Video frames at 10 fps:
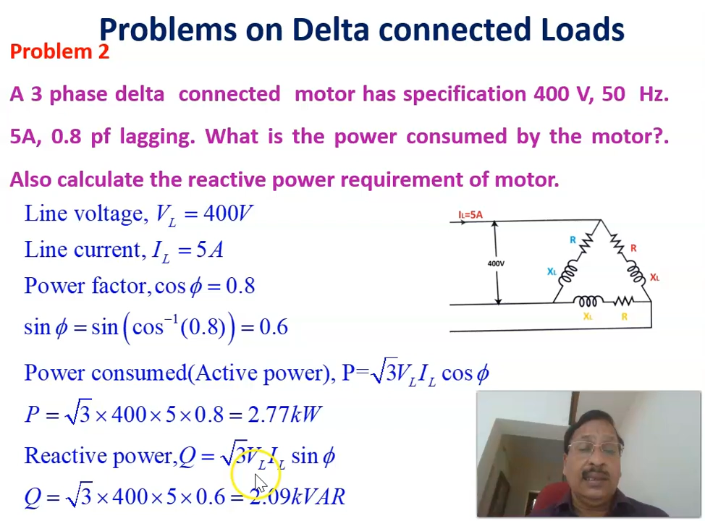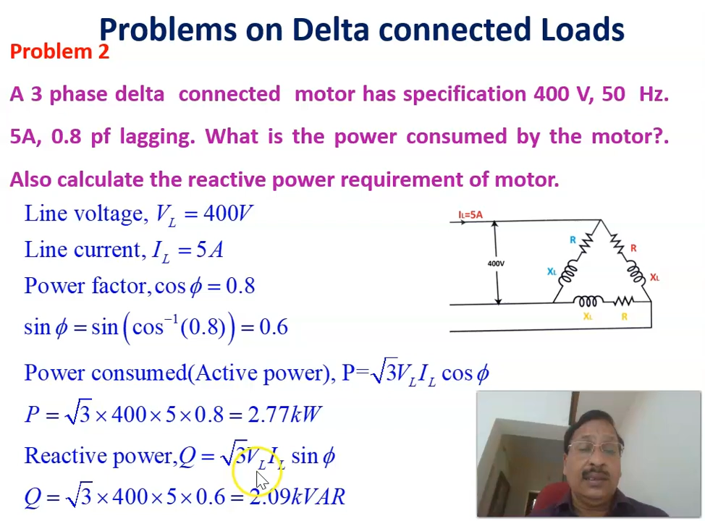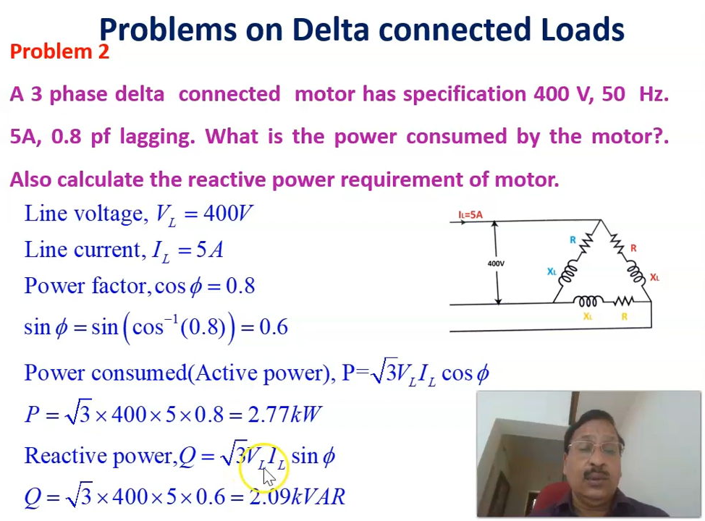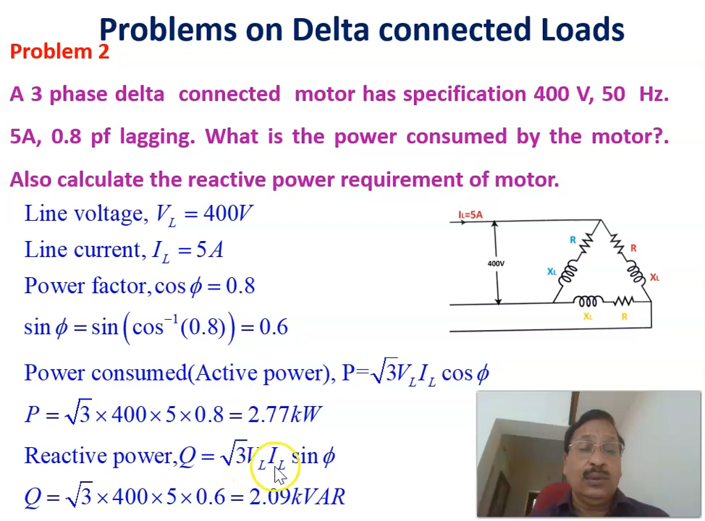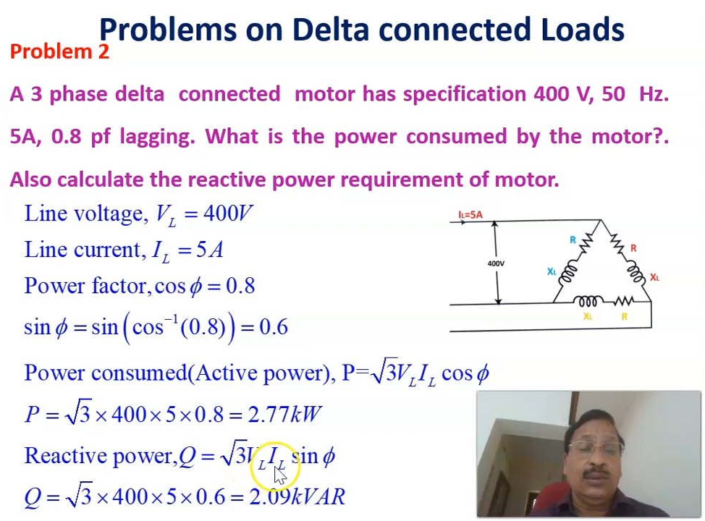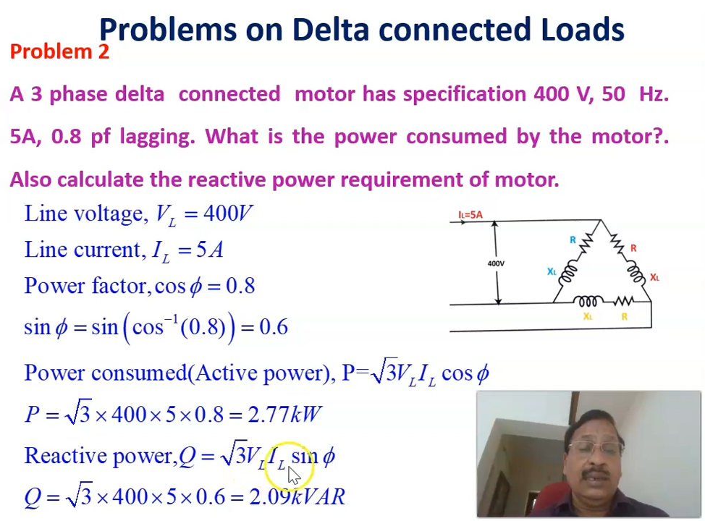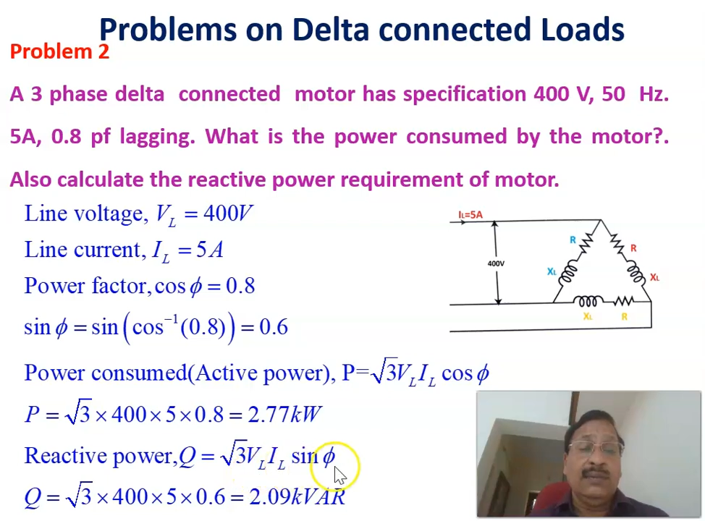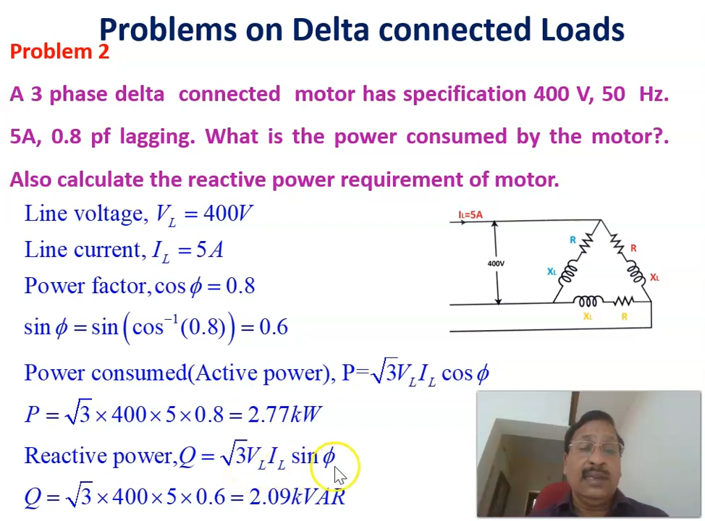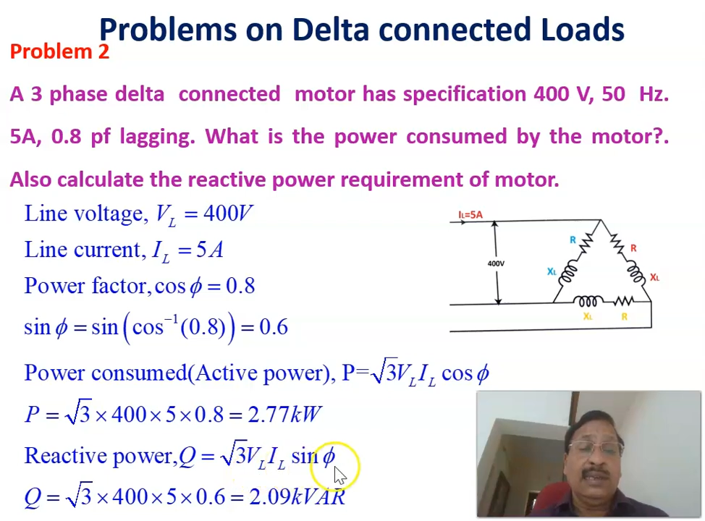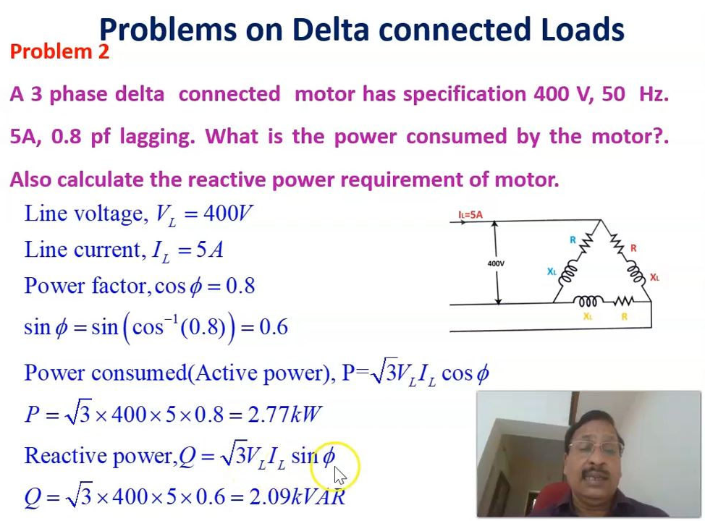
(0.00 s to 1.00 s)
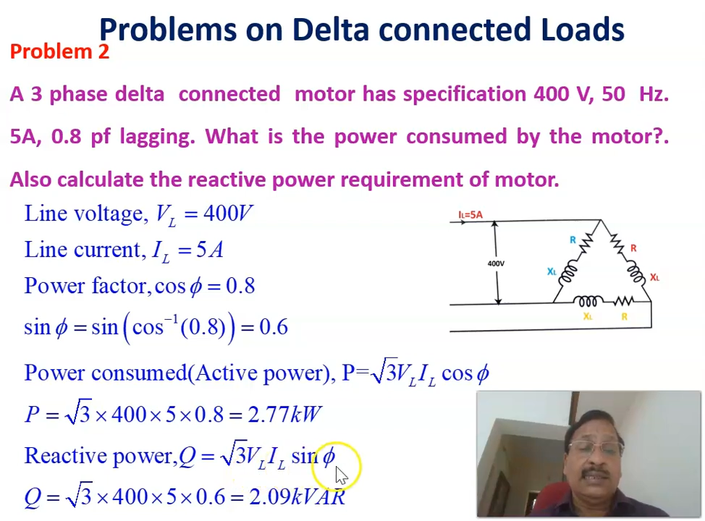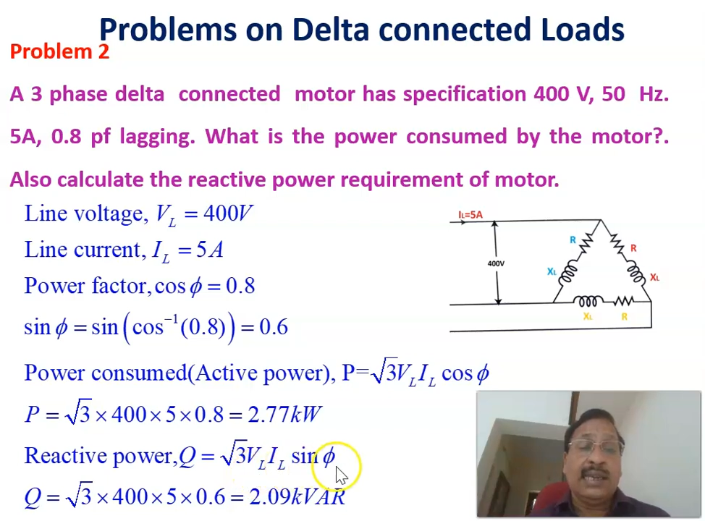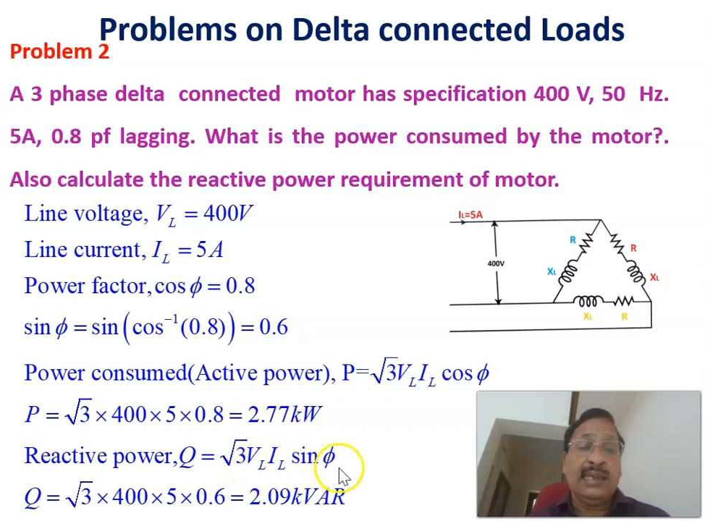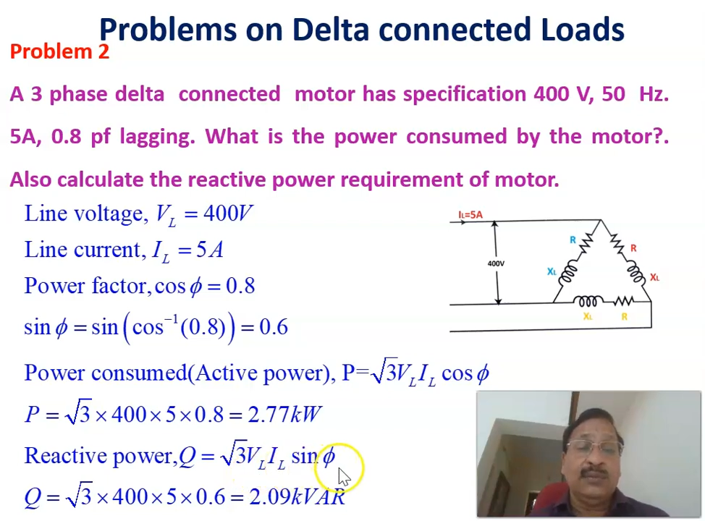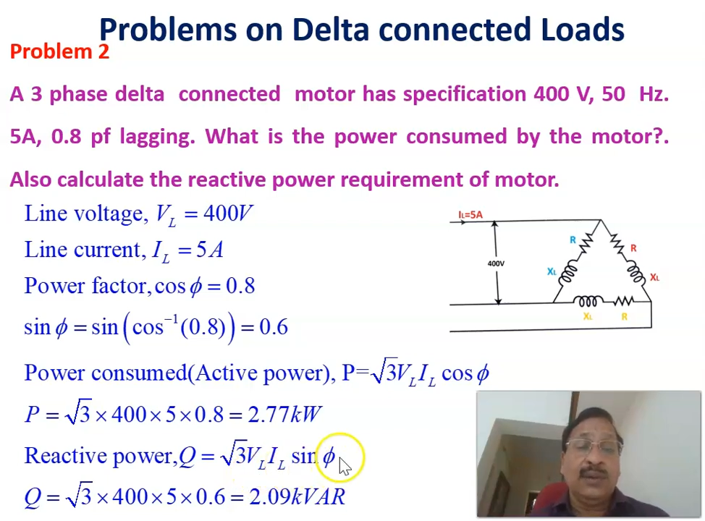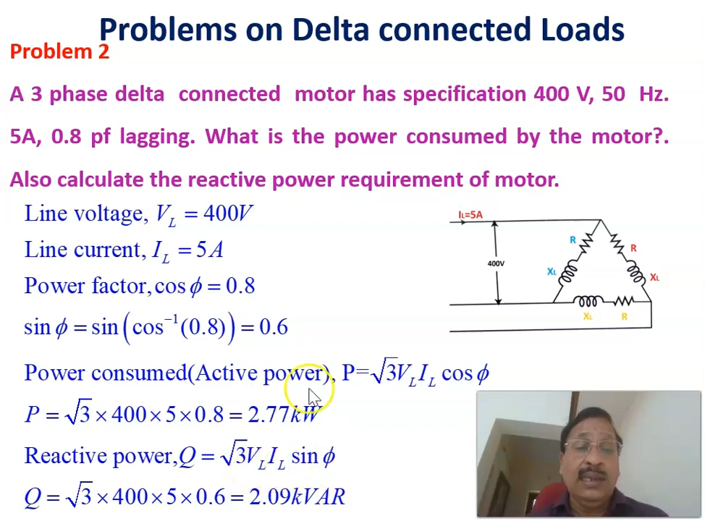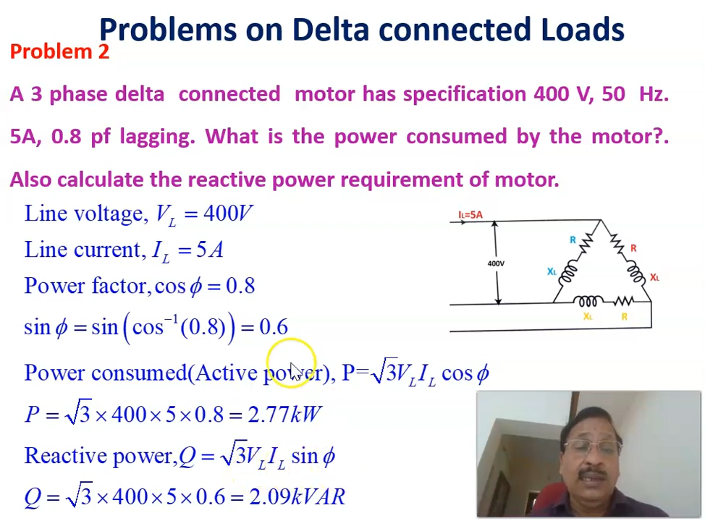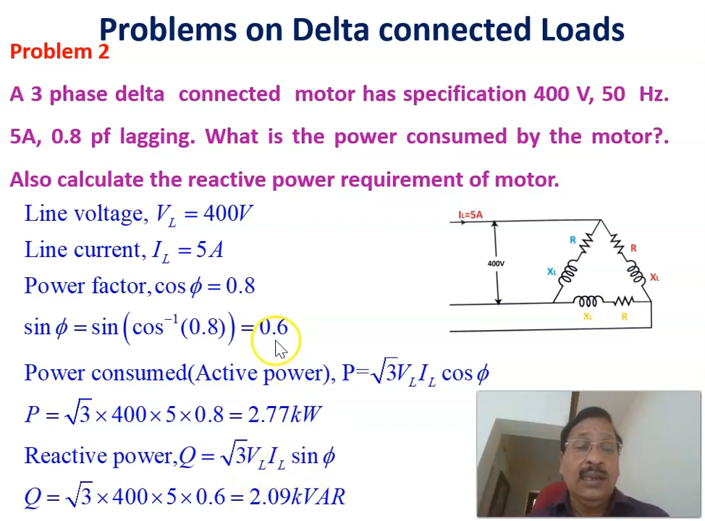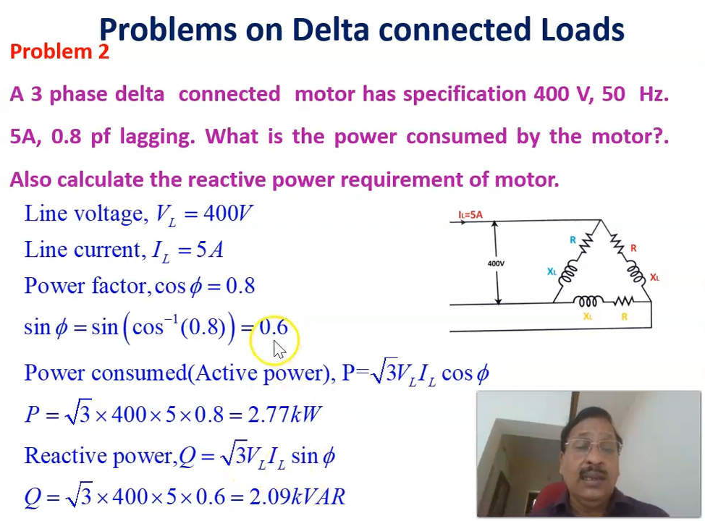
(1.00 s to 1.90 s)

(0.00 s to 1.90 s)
Root 3 VLIL sin phi.